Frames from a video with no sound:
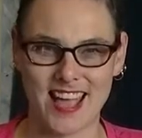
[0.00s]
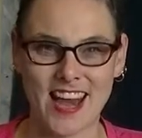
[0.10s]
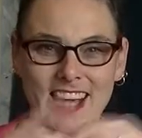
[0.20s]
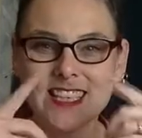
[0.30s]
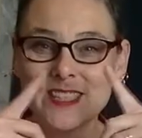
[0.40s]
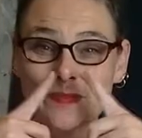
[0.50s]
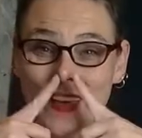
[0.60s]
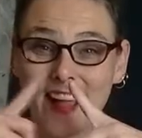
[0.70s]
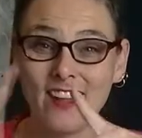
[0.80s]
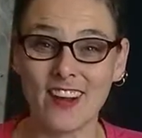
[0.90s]
And I
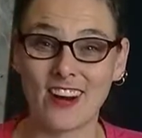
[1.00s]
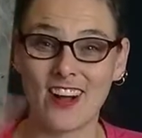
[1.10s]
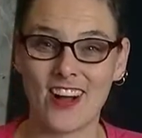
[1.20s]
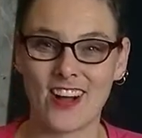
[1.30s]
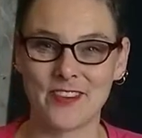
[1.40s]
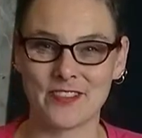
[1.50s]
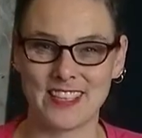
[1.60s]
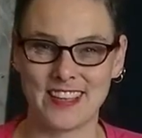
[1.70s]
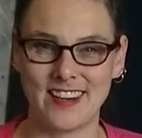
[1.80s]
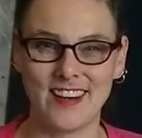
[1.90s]
smell her
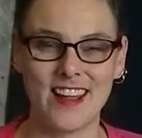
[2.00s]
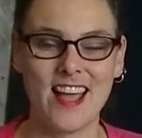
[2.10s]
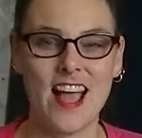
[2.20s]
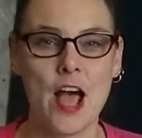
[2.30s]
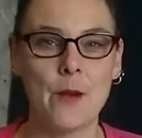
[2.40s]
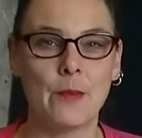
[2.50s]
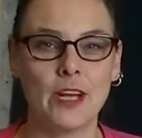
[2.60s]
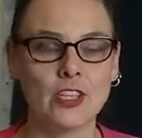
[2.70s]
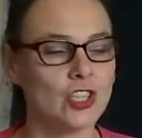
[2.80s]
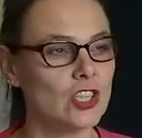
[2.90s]
often,
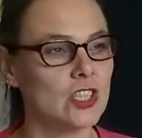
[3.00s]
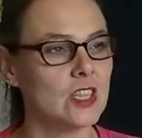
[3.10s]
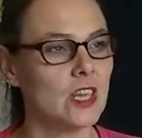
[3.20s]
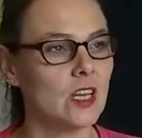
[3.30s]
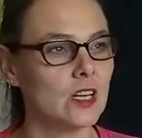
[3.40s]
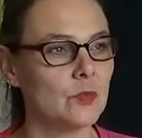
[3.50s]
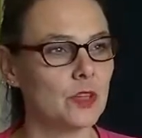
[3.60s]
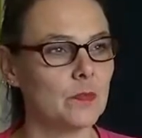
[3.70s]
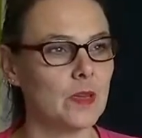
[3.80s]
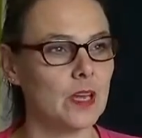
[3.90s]
but she just lingered
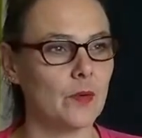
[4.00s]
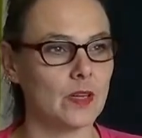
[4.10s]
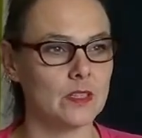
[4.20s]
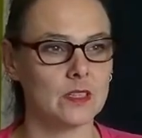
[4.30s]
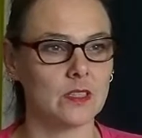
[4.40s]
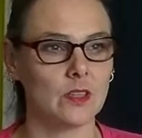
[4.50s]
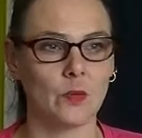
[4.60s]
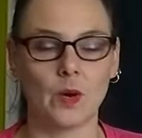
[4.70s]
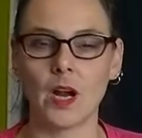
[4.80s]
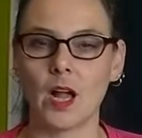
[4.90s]
with me. I went to the
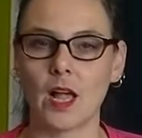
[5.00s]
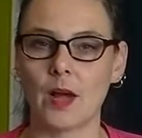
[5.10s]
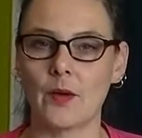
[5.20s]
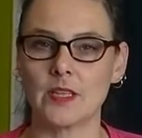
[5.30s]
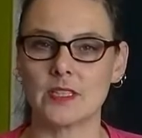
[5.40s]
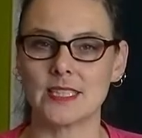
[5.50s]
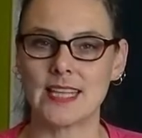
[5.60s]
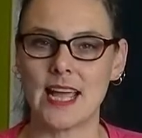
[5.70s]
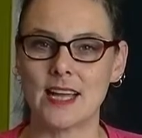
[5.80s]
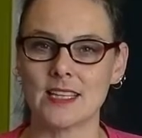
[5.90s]
work, I went to
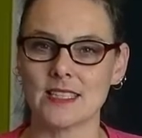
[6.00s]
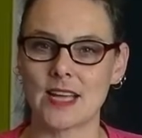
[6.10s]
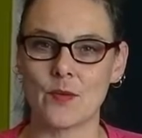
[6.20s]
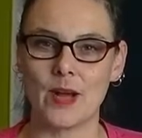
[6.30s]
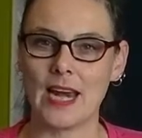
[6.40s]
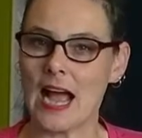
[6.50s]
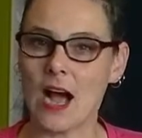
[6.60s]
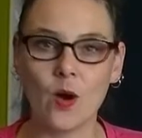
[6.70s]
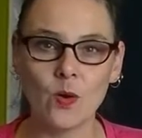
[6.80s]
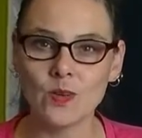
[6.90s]
dance, I went
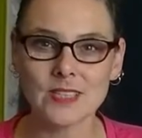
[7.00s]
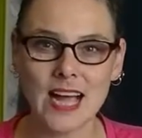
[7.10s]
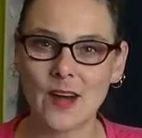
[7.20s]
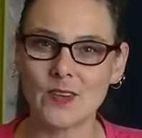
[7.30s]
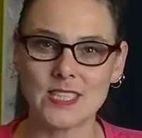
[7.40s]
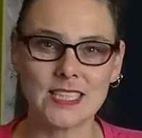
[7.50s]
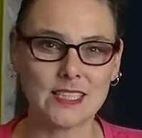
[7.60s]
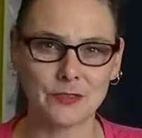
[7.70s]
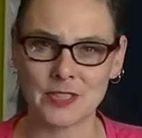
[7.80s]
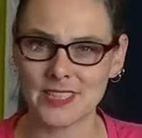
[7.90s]
out, I was in
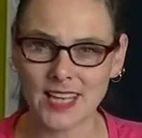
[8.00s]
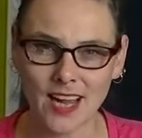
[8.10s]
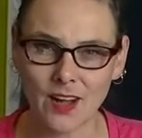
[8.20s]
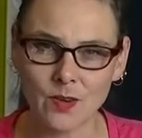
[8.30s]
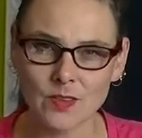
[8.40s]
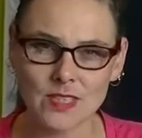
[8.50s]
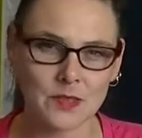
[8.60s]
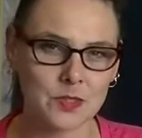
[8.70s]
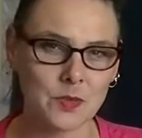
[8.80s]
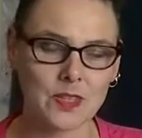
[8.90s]
different towns, I
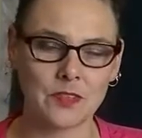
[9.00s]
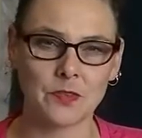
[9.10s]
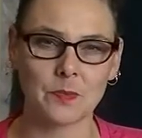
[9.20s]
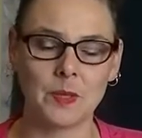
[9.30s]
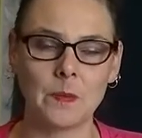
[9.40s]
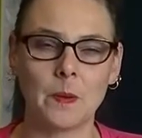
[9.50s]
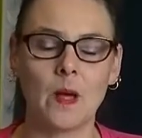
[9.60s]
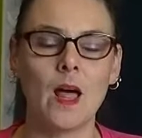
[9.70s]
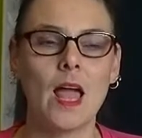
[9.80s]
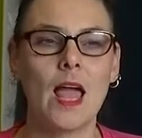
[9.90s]
was with different
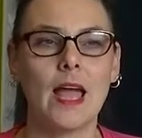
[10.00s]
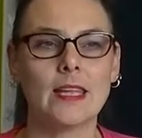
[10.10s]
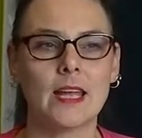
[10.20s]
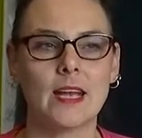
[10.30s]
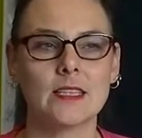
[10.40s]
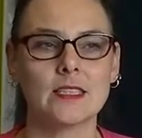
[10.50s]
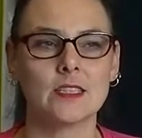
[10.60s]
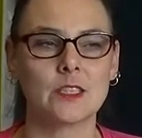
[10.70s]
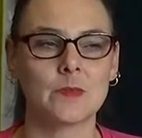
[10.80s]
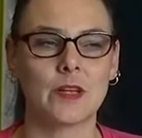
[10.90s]
people, and yet I still
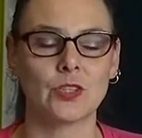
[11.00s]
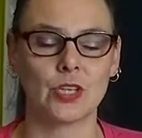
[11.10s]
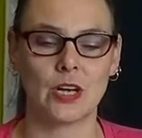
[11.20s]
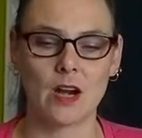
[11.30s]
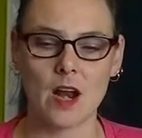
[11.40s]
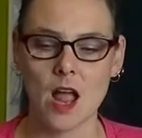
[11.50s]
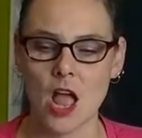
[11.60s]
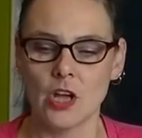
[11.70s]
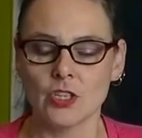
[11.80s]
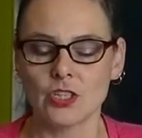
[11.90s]
smelled her.
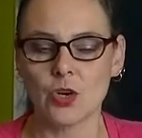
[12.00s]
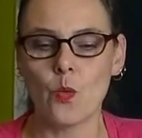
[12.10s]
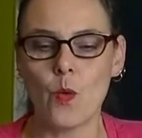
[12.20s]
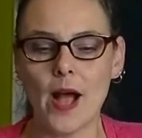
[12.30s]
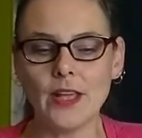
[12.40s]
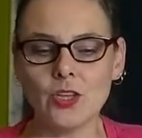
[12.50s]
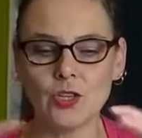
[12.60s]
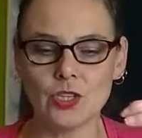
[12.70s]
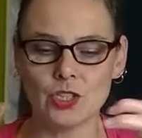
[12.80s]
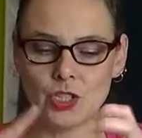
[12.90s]
So what you
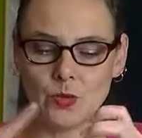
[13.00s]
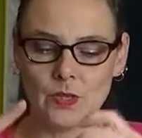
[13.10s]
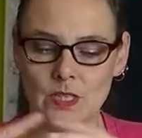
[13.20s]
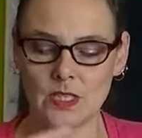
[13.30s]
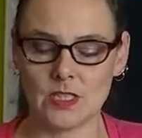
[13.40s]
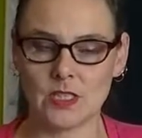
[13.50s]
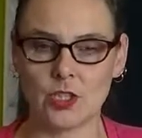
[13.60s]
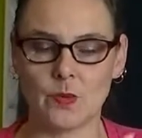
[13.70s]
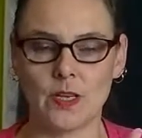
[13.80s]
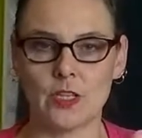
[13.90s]
can do in these
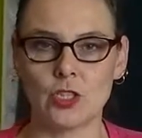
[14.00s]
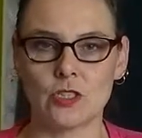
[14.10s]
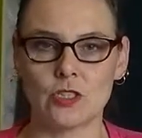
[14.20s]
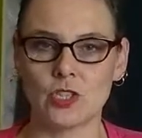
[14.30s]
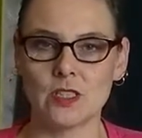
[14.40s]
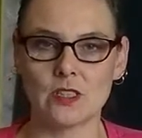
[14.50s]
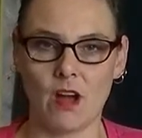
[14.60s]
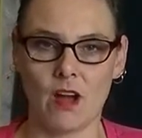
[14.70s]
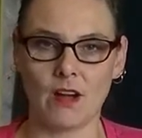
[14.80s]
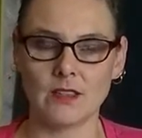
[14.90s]
situations is just
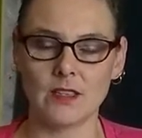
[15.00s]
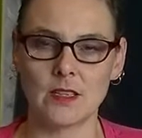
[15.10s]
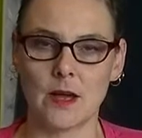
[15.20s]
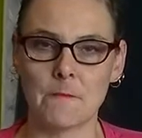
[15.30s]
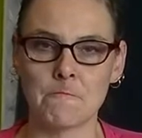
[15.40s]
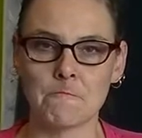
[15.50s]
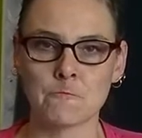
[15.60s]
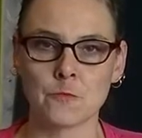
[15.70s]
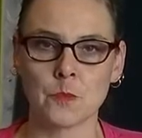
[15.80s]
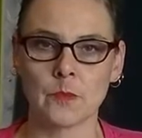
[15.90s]
talk to them.
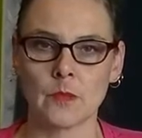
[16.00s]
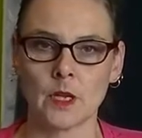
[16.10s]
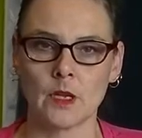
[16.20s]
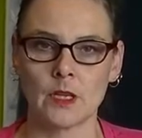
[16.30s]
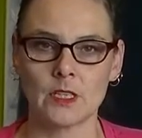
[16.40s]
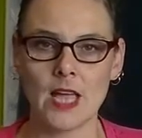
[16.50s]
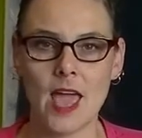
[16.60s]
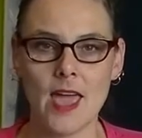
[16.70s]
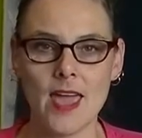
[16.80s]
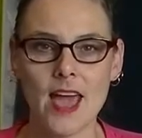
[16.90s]
Say,
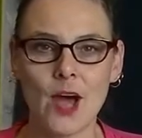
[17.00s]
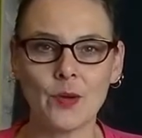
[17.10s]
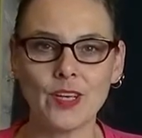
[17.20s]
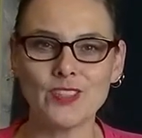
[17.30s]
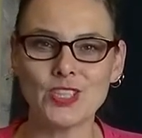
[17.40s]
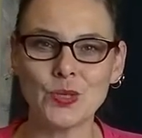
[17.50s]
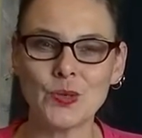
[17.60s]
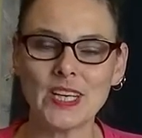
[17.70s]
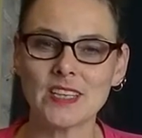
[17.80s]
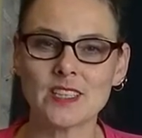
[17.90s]
hey, how are you
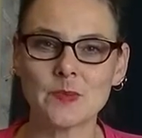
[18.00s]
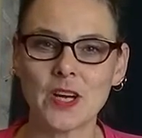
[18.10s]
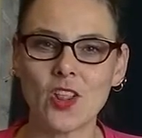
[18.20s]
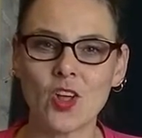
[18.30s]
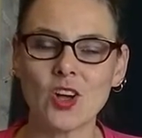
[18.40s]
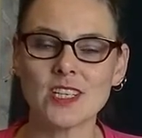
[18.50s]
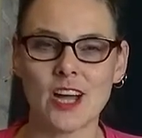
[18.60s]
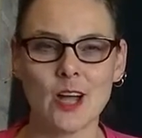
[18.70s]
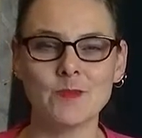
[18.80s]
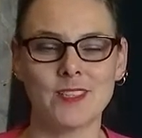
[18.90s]
doing? It's been a long
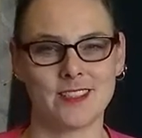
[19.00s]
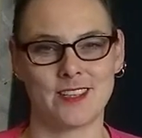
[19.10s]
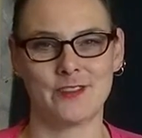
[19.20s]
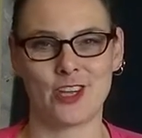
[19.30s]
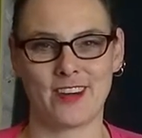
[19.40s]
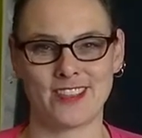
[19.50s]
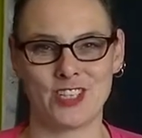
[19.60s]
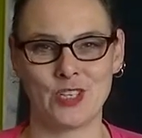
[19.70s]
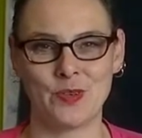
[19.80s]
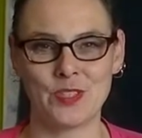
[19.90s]
time since I've talked
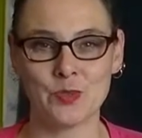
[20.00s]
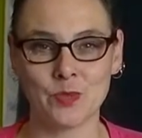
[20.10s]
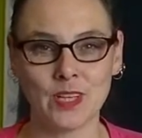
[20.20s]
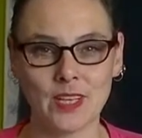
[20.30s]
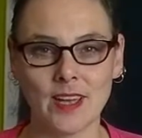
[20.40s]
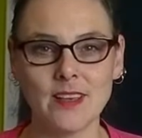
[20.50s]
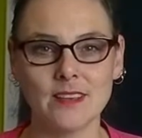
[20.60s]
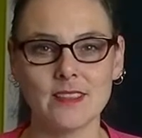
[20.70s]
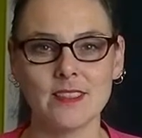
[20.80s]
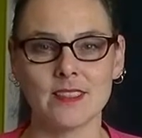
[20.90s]
to you. It's really
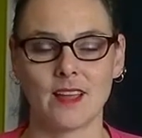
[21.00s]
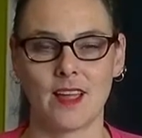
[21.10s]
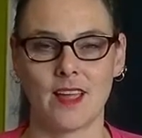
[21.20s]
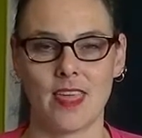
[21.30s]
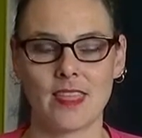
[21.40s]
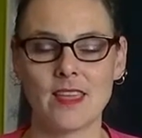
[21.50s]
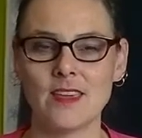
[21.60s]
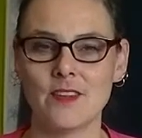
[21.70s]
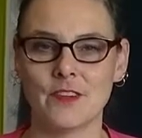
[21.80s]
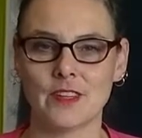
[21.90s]
nice.
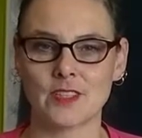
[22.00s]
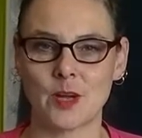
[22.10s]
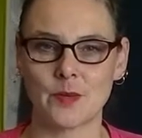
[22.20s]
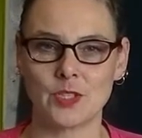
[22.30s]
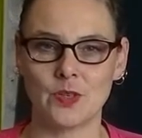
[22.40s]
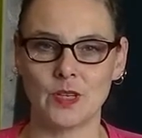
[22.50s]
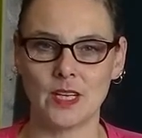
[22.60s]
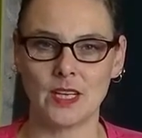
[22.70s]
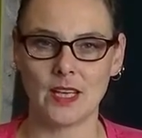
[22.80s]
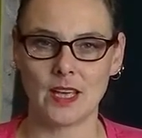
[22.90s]
Thank you for this
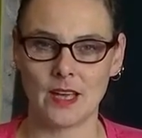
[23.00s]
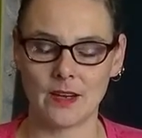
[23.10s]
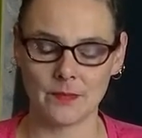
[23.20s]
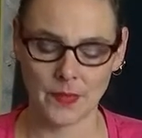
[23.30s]
opportunity again.